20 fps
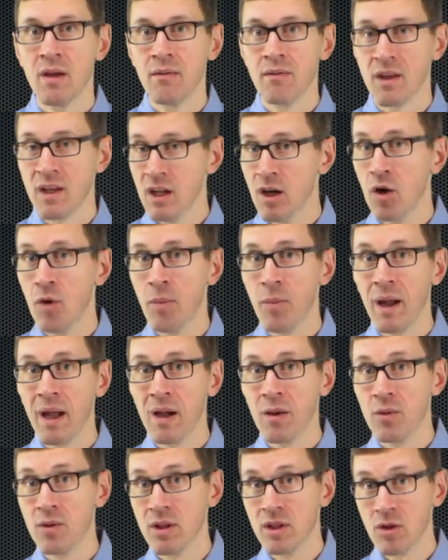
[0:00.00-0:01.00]
If they don't
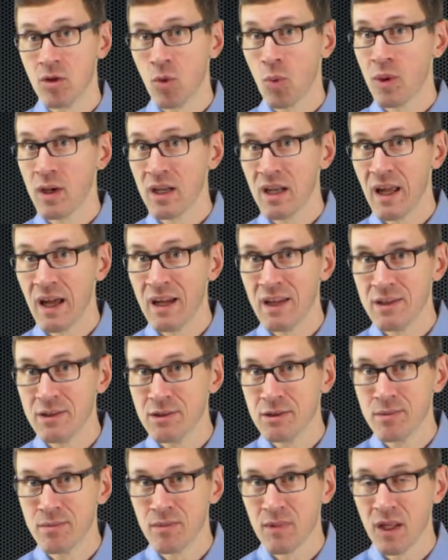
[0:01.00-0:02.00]
pay it within 20
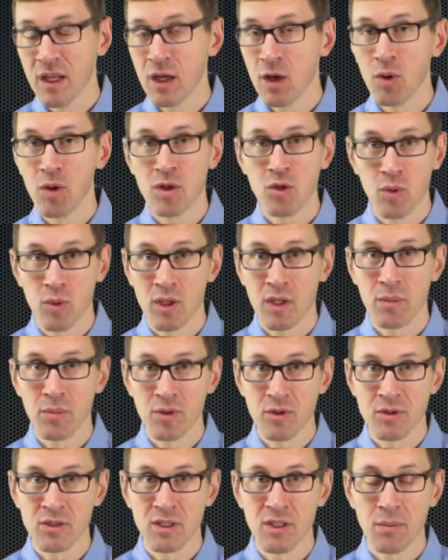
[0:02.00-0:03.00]
days, they owe a
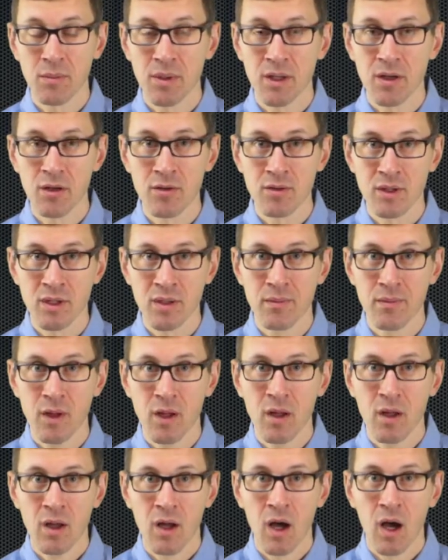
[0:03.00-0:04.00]
20% penalty.
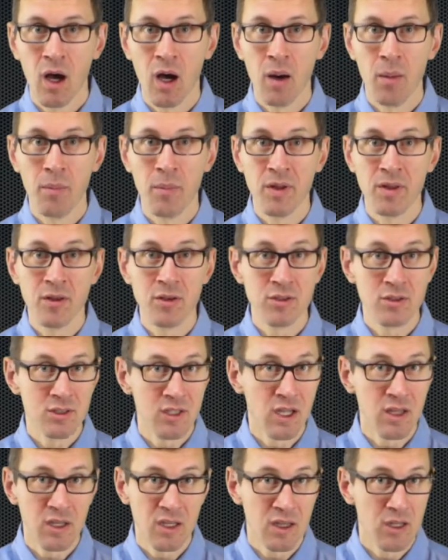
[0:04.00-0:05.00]
Um, but there's
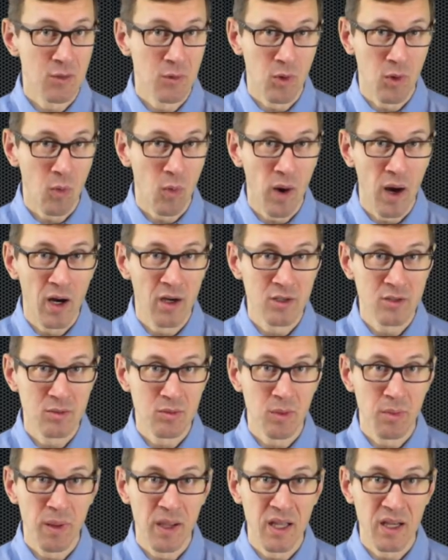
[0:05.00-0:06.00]
nothing that requires
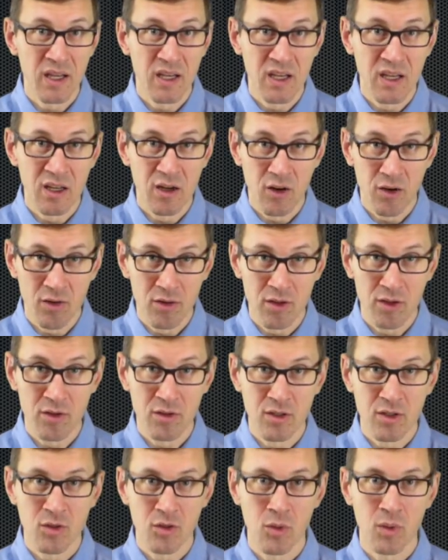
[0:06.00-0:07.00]
them to pay it any
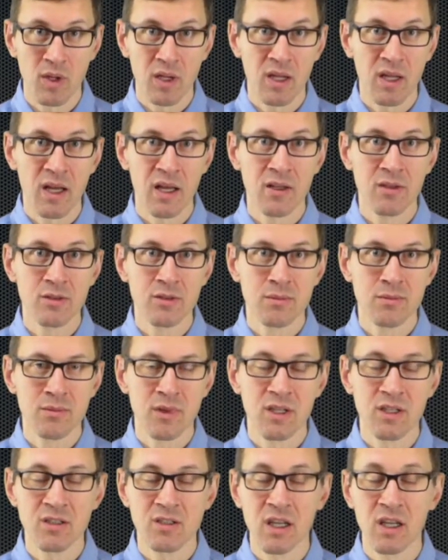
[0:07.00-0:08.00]
earlier than 20 days.
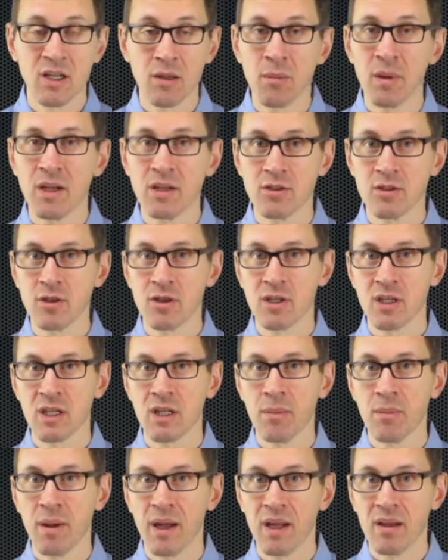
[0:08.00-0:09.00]
They just have to make sure and
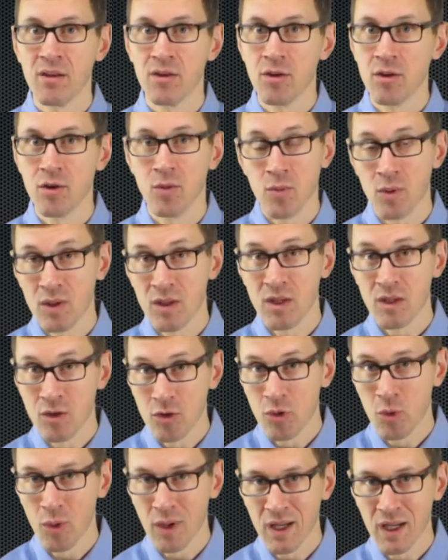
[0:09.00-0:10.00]
get it paid to you
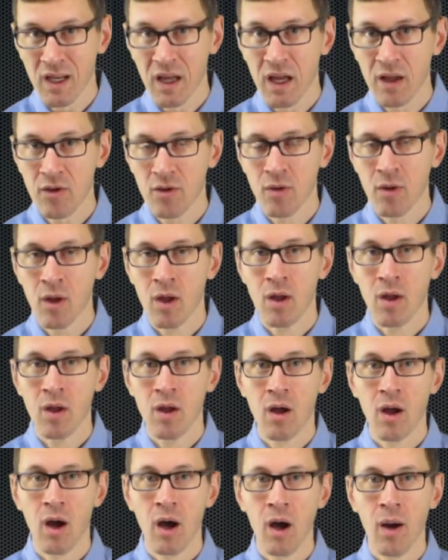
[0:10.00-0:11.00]
within 20 days.
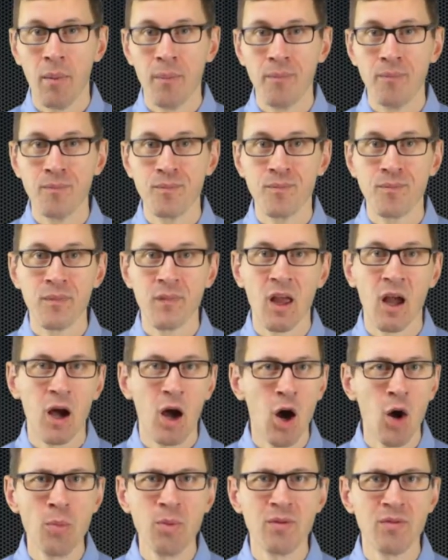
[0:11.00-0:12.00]
Um,
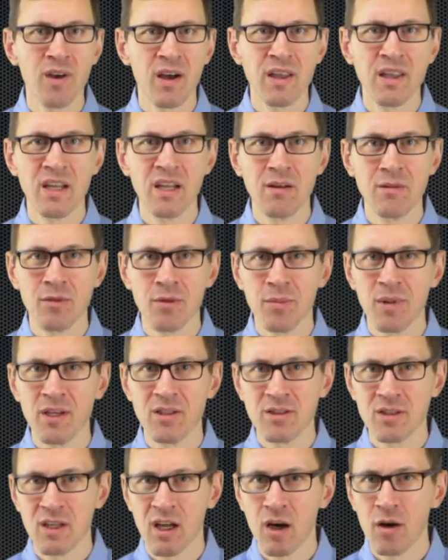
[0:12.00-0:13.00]
Hope you found that
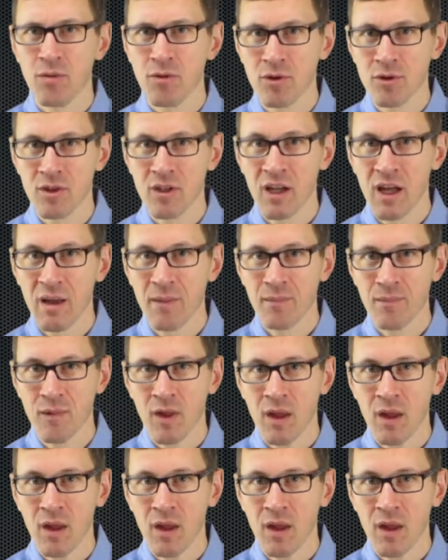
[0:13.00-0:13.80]
information helpful today.